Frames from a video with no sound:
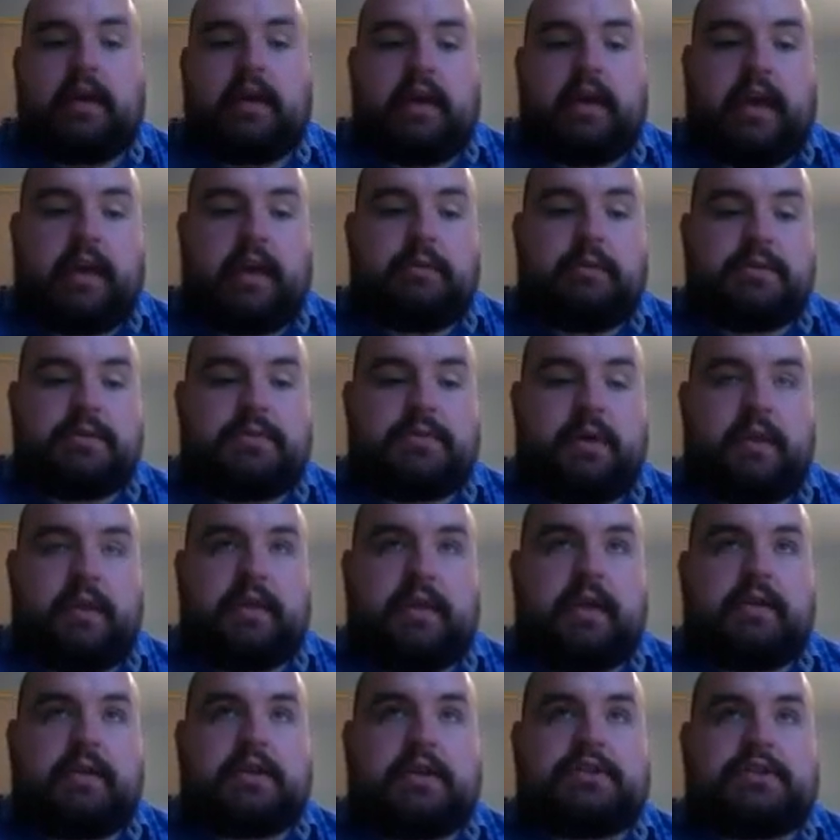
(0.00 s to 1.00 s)
He was one of
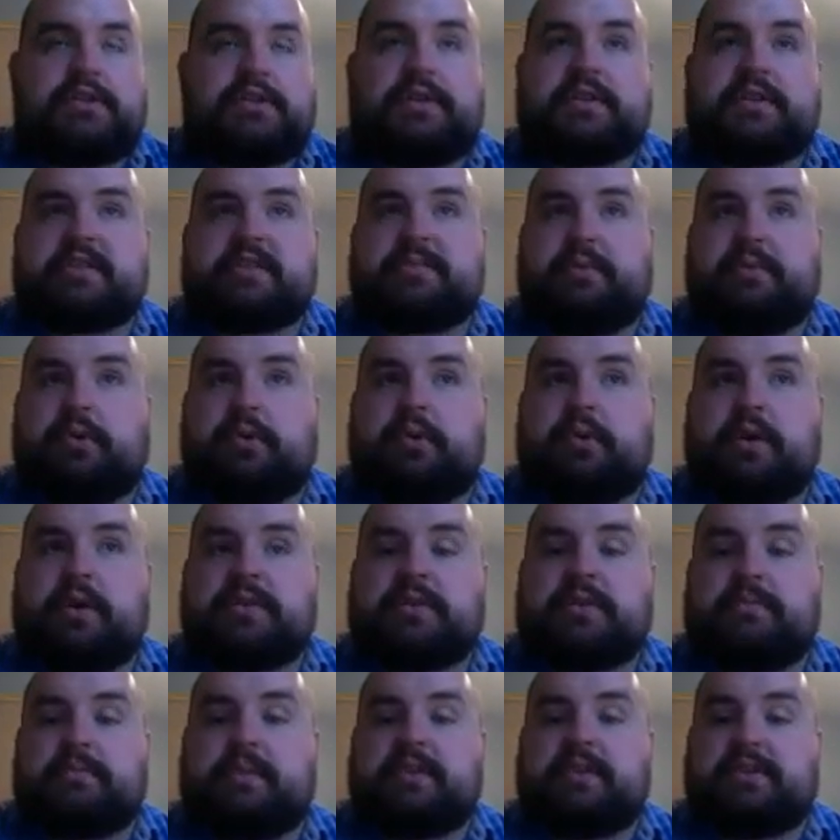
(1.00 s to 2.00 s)
the initial
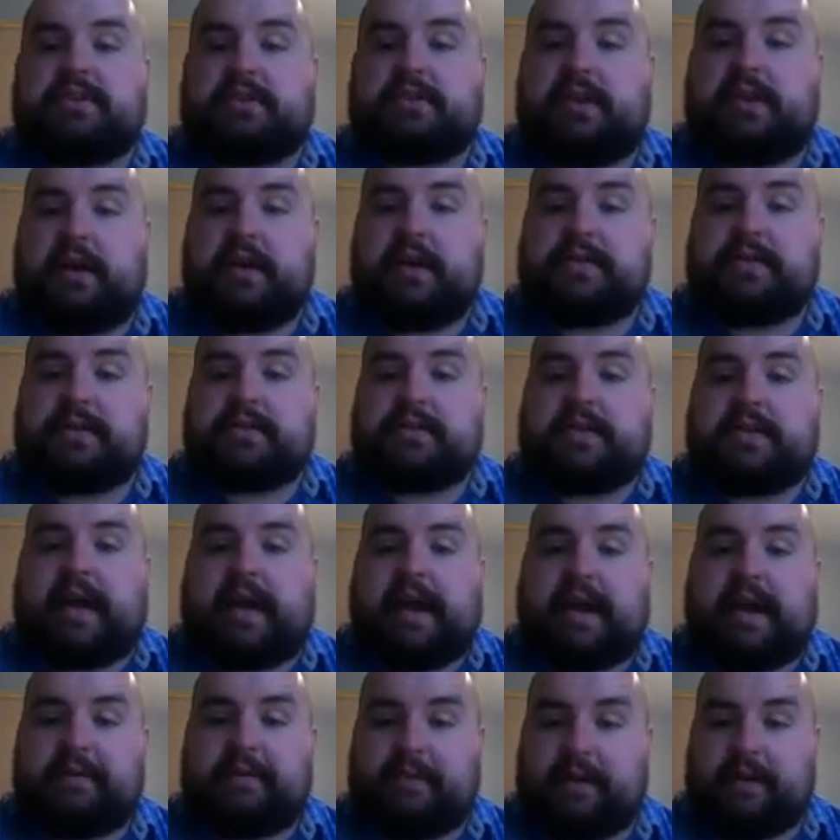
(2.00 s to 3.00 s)
explorers and missionaries into
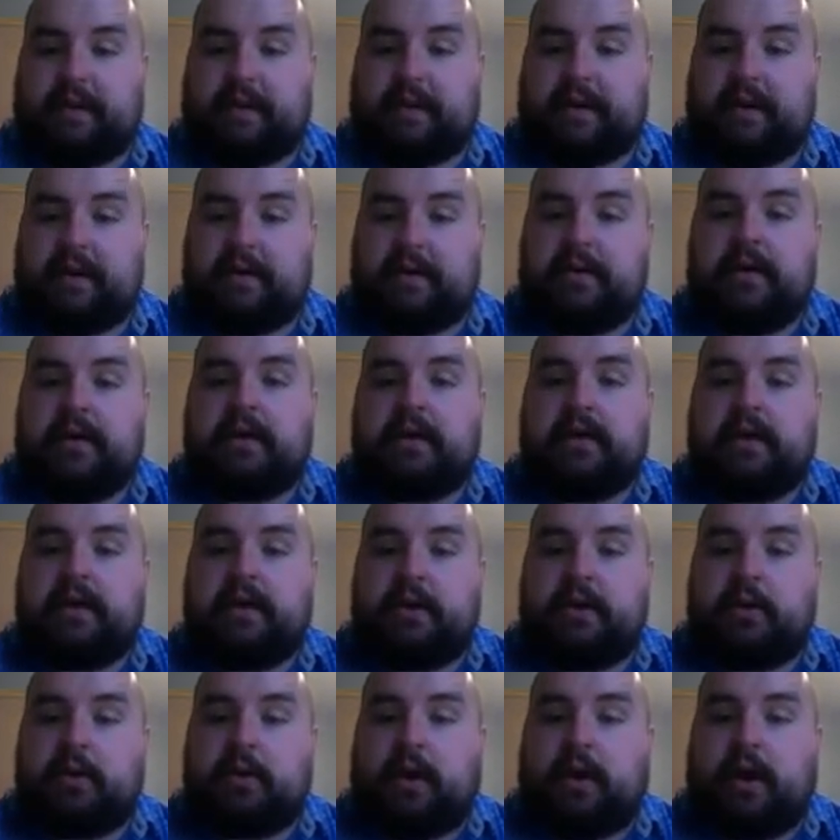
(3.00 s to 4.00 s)
Africa
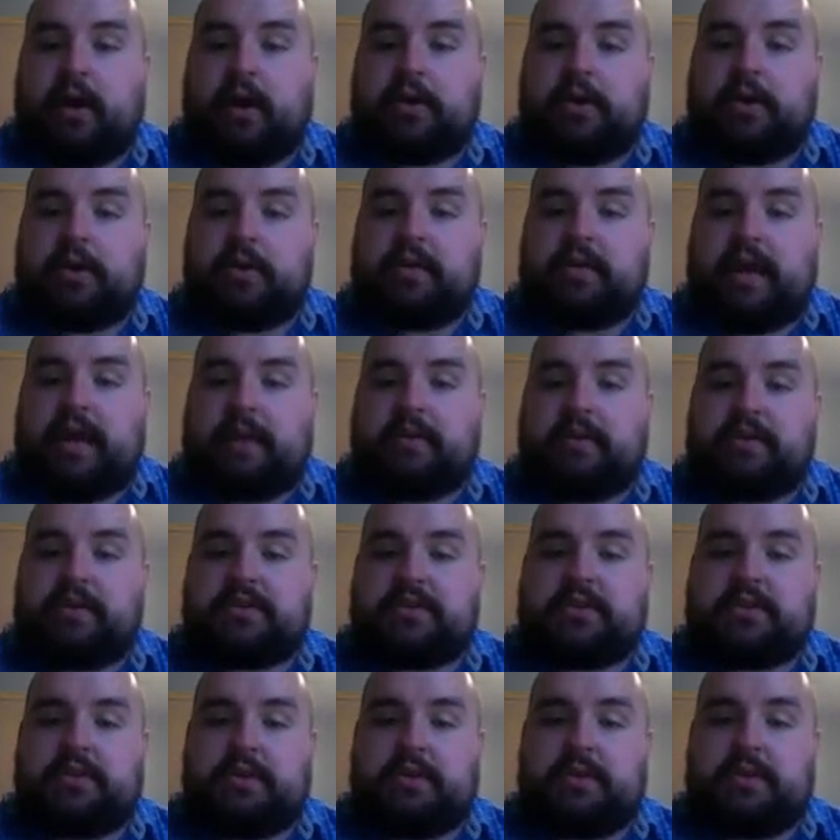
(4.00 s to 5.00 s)
who argued that
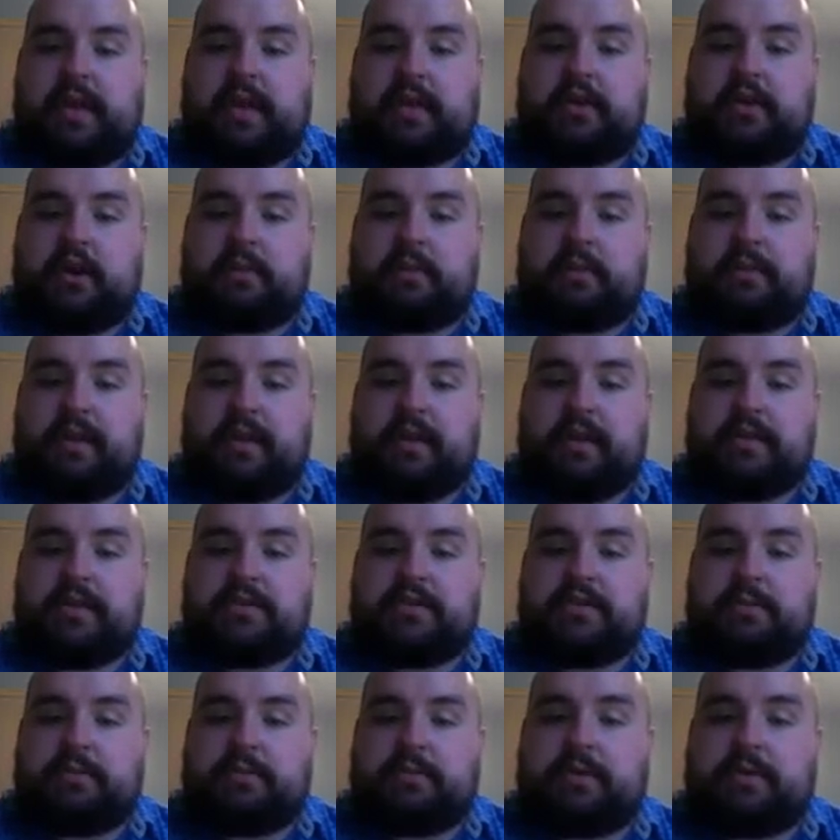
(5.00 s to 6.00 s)
that Europeans
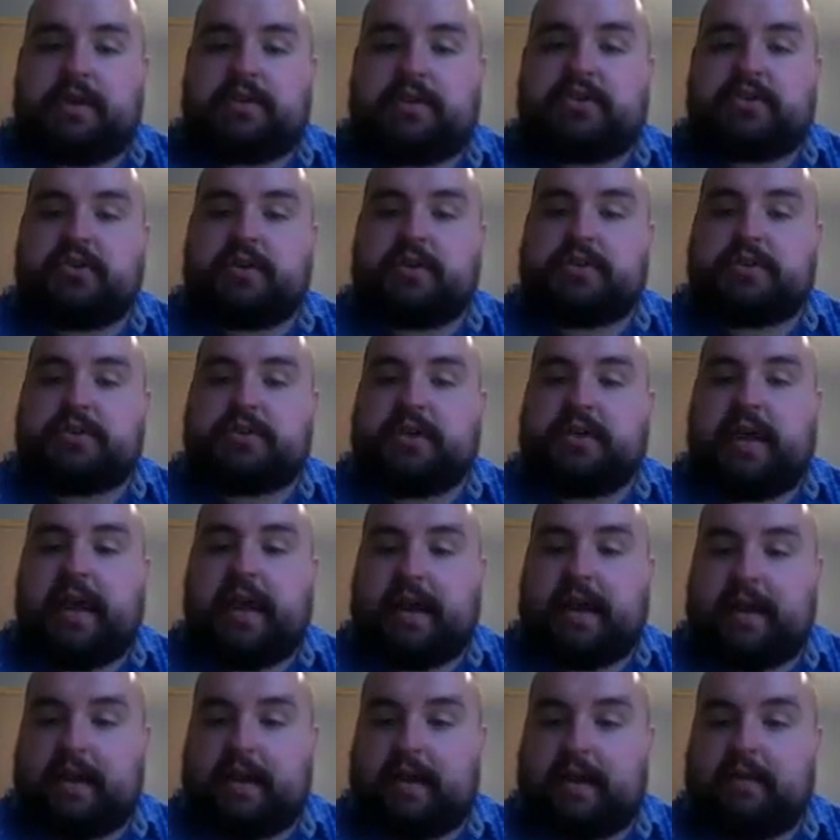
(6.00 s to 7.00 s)
should preach
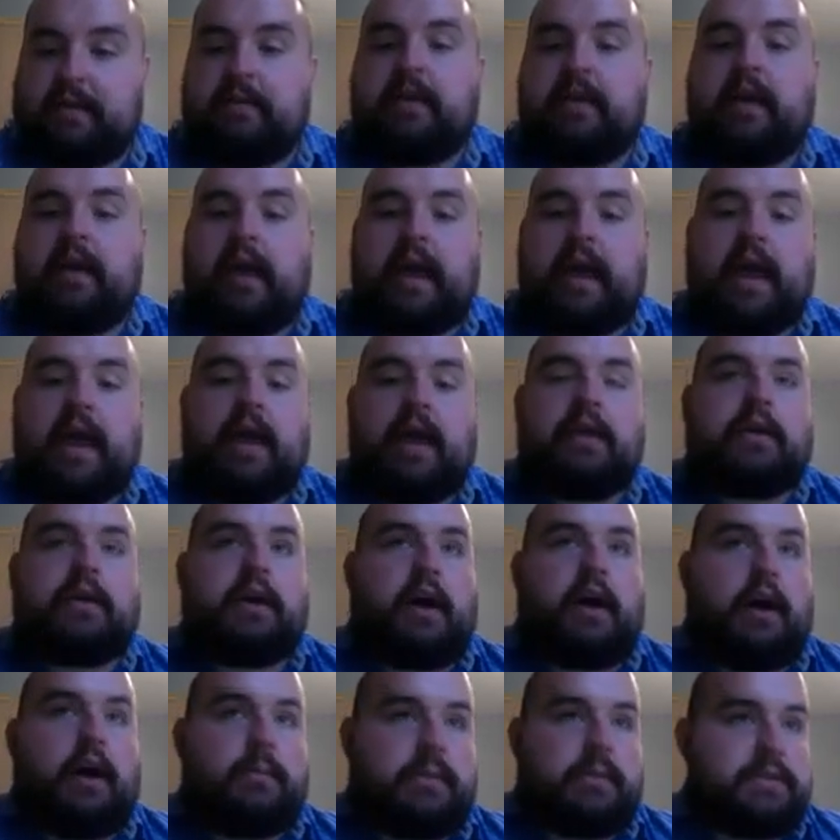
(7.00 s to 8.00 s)
Christianity and
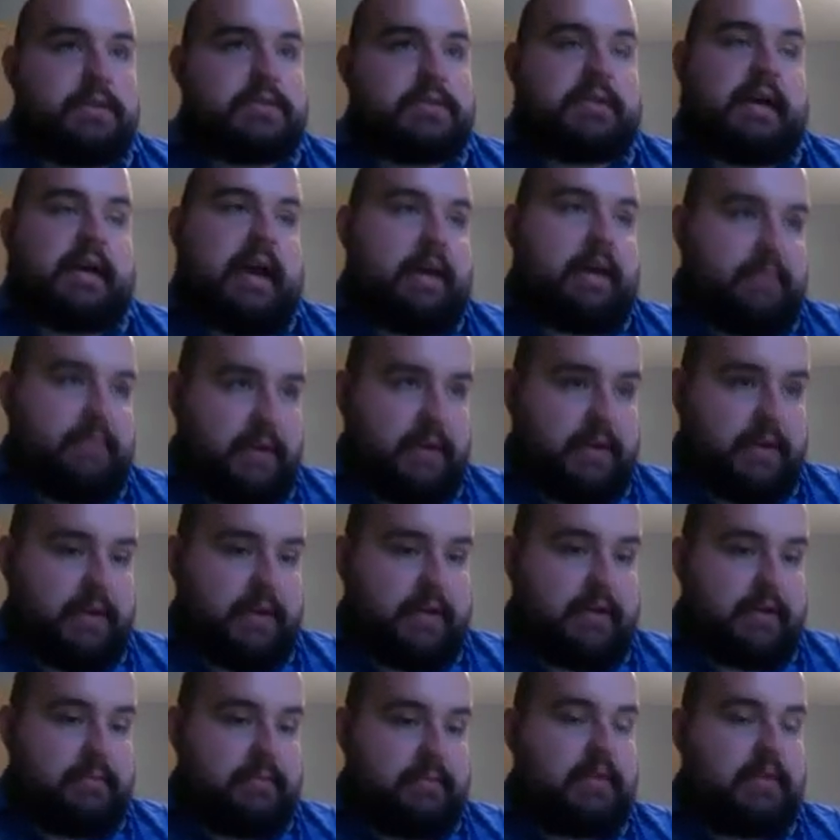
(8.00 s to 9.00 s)
commerce to Africa.